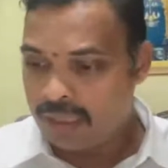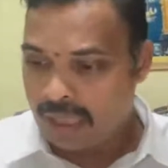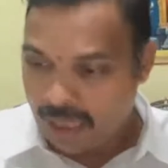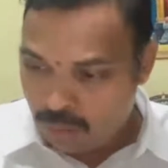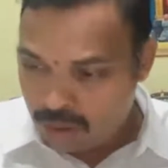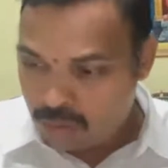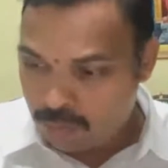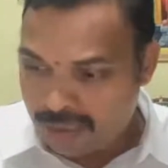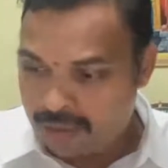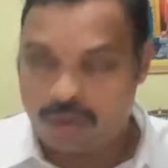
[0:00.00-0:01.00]
I want to
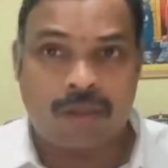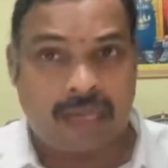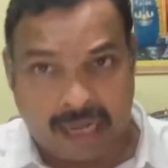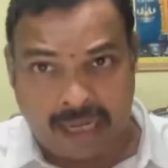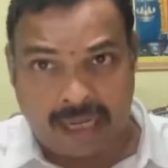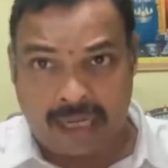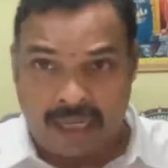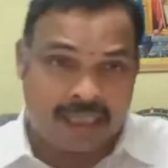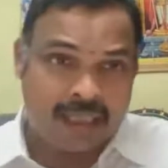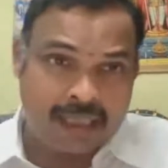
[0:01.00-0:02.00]
bring to your kind
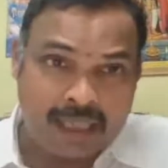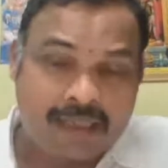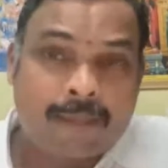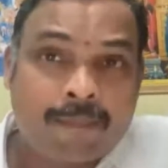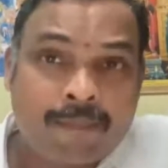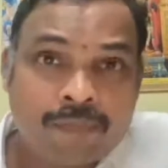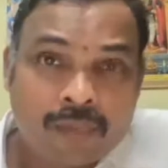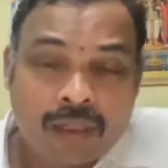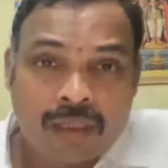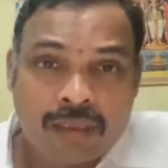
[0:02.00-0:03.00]
attention that
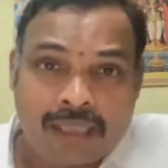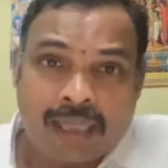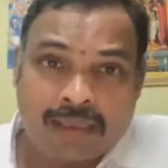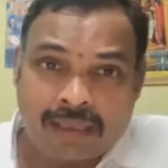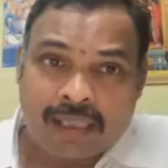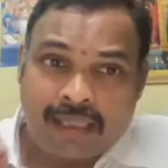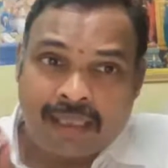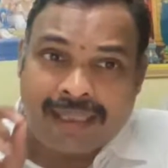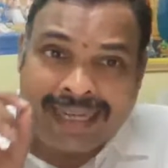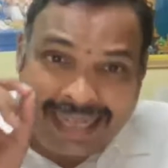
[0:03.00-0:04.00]
there is a
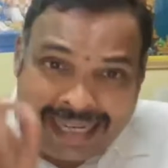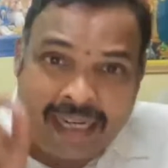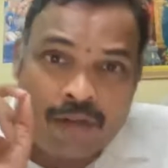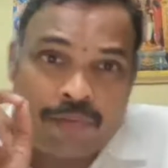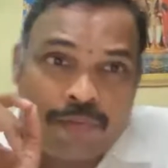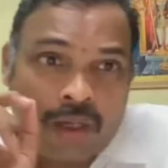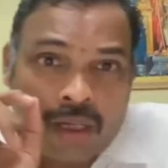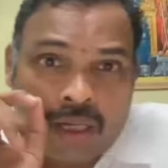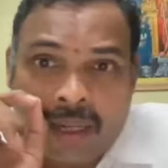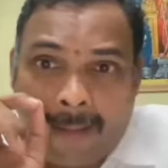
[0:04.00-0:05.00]
need
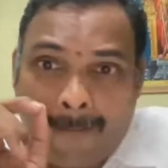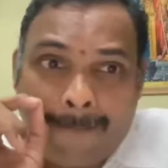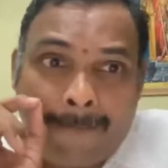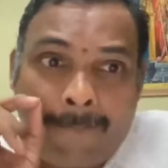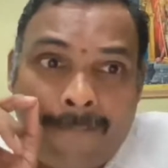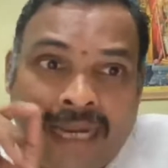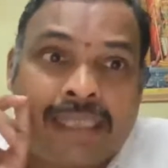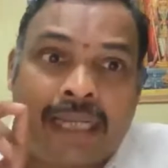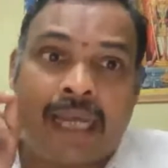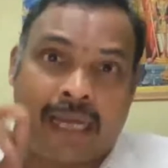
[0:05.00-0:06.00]
for
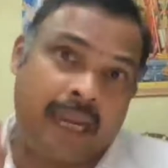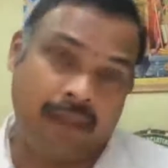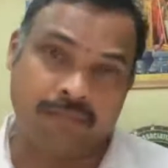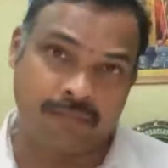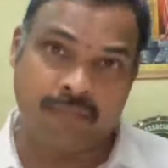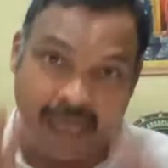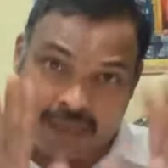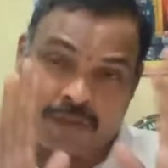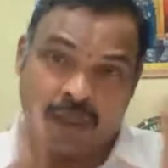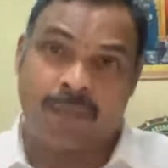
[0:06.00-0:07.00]
mentoring. Need
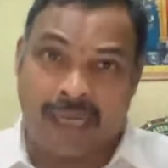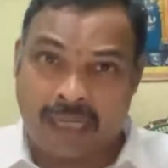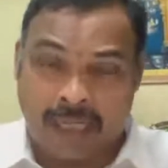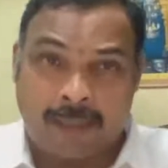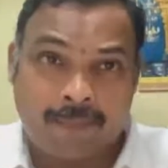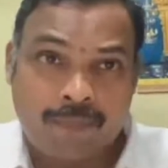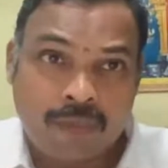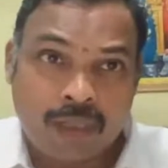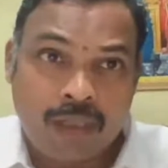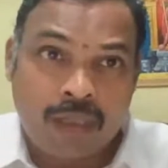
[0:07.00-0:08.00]
for mentoring.
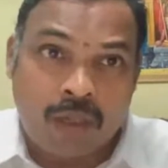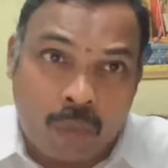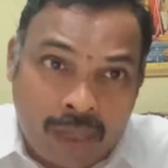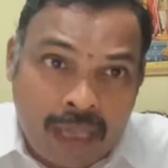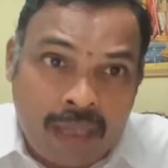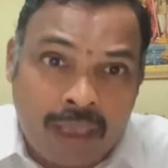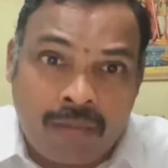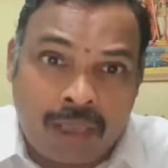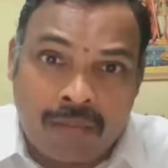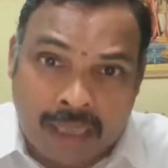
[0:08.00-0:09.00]
Now, what do you mean
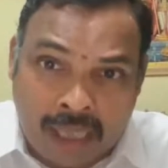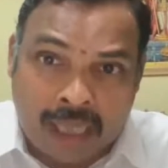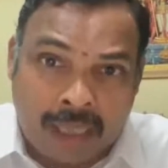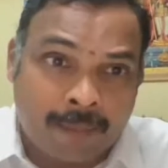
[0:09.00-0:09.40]
by mentoring?